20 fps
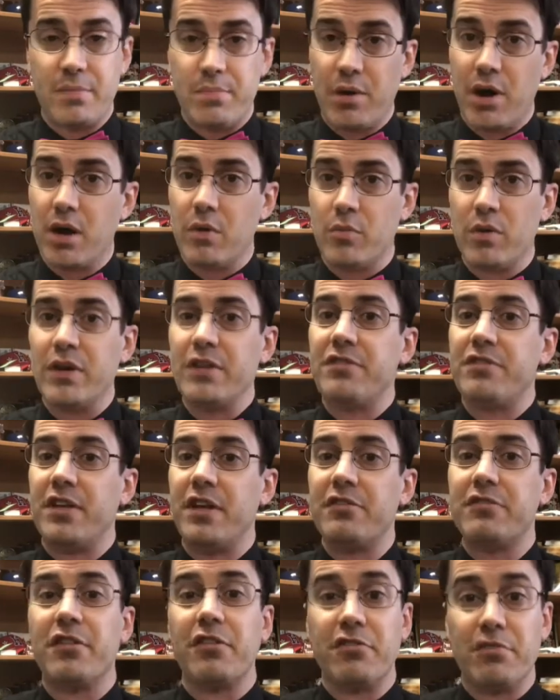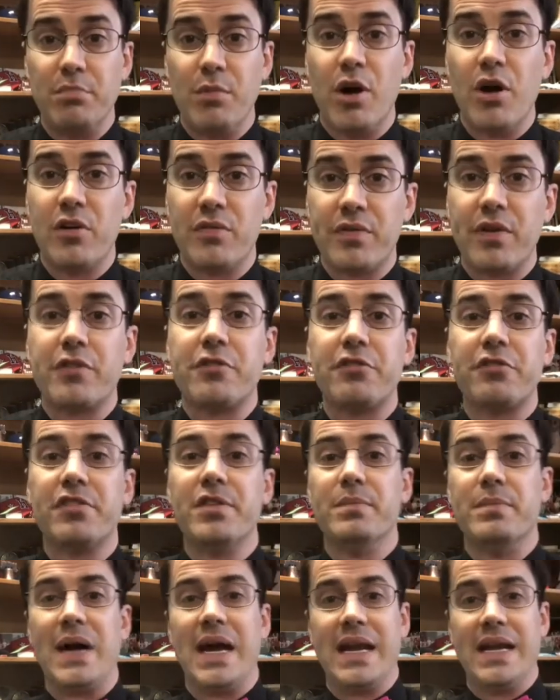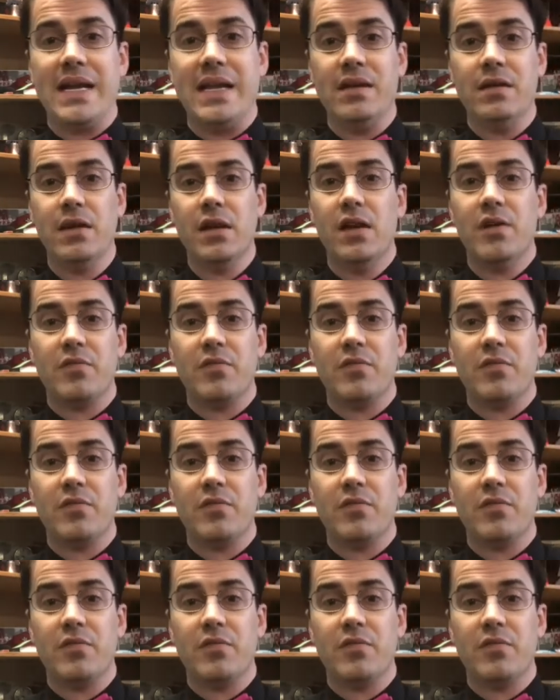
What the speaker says: part where it says the small versus the mighty